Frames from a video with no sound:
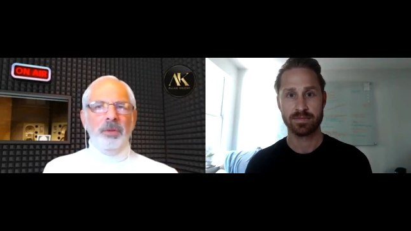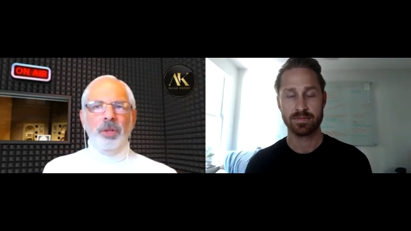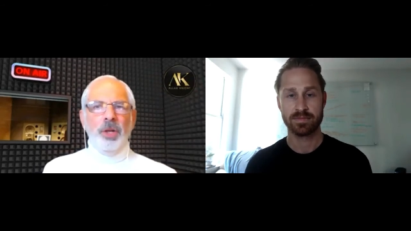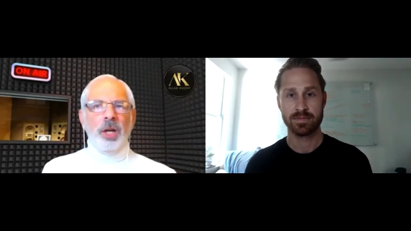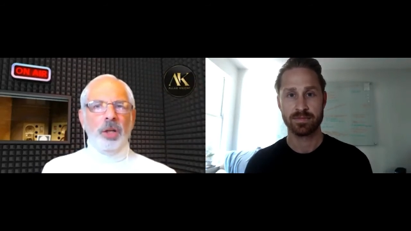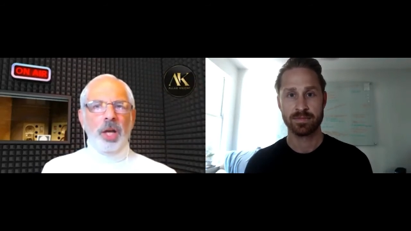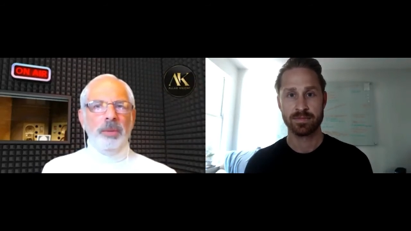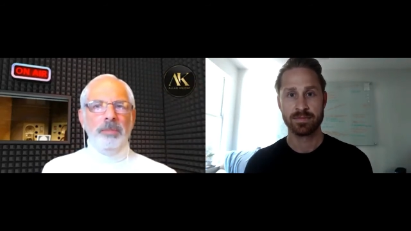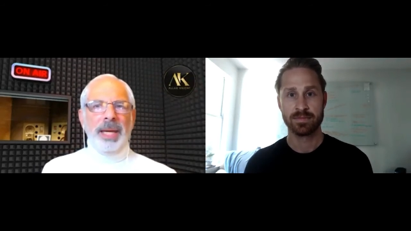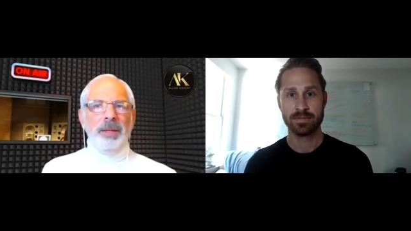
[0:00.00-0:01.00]
Speaker 1: Not a lot
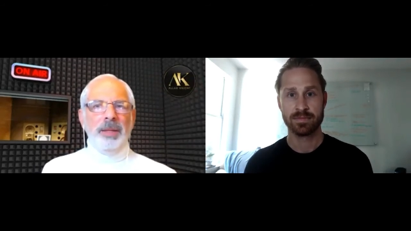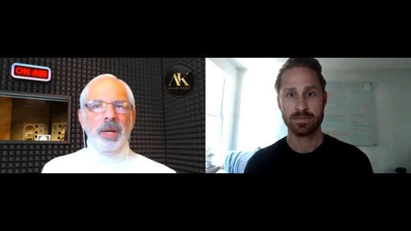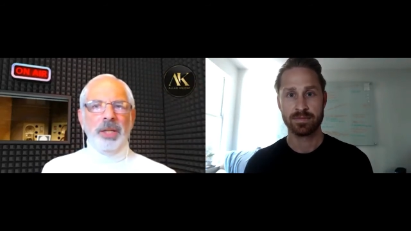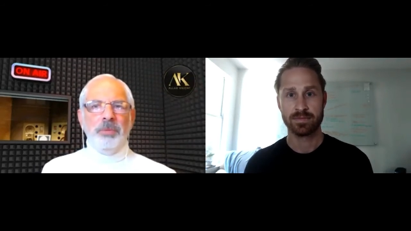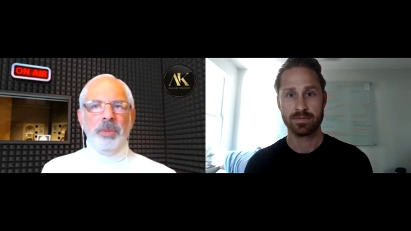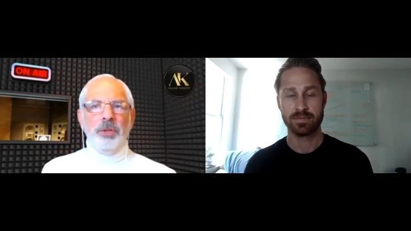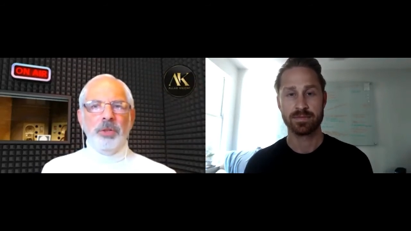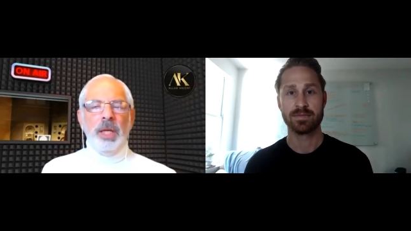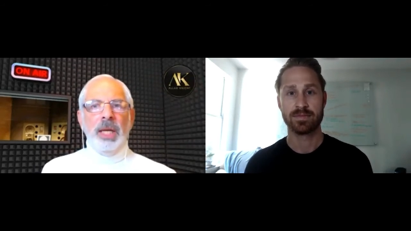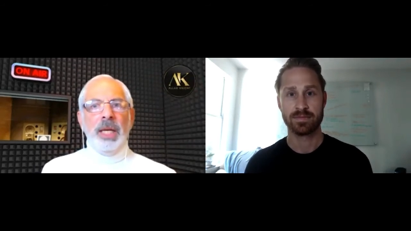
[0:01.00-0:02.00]
of men in my experience
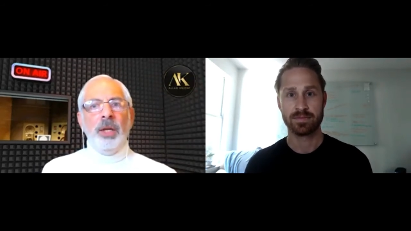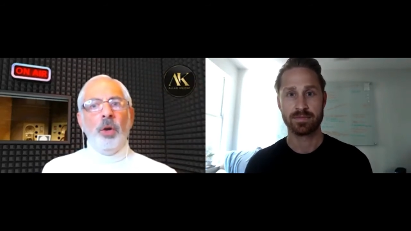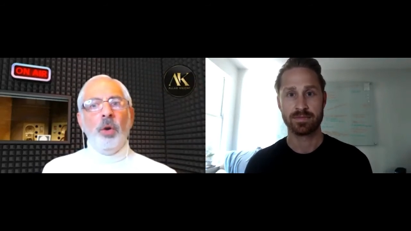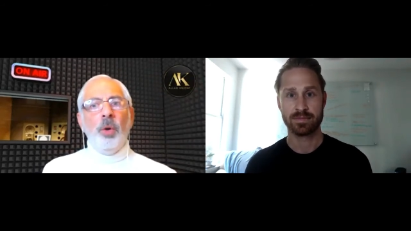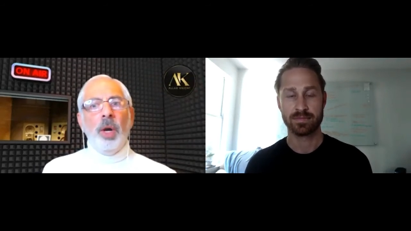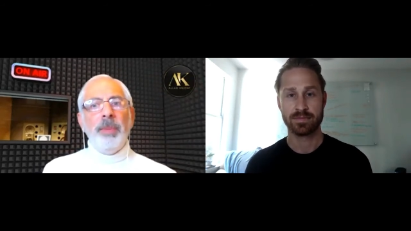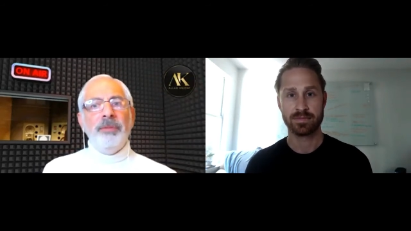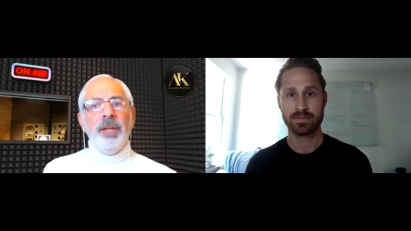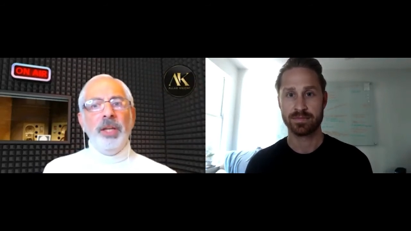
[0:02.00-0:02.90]
are, oh, I'm having a